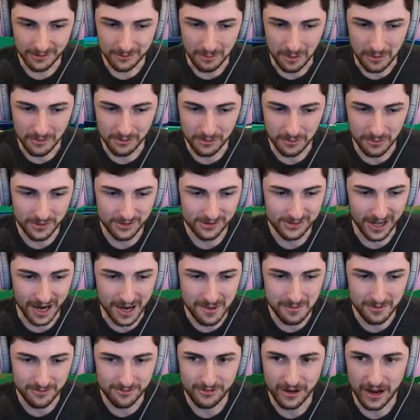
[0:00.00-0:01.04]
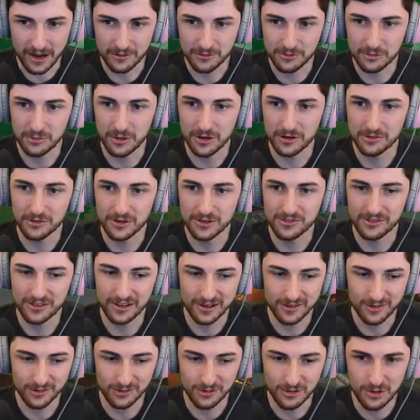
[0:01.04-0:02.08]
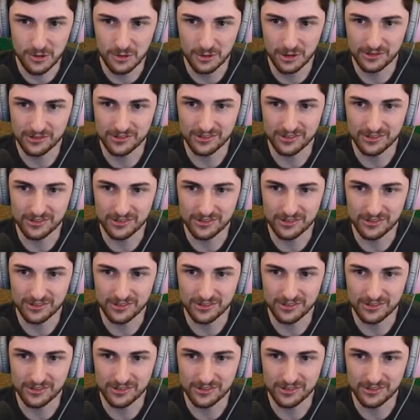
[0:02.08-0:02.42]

spend so much time in fast food restaurants that I just knew the